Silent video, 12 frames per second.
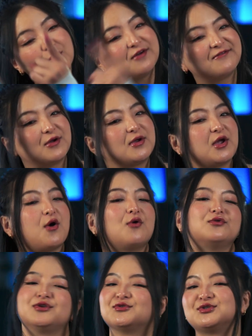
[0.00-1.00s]
your very
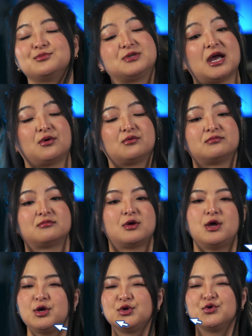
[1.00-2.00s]
own YouTube channel.
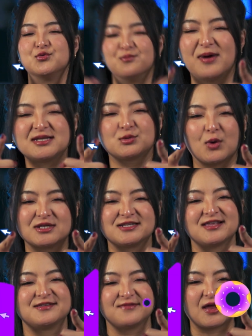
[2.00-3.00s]
You must watch this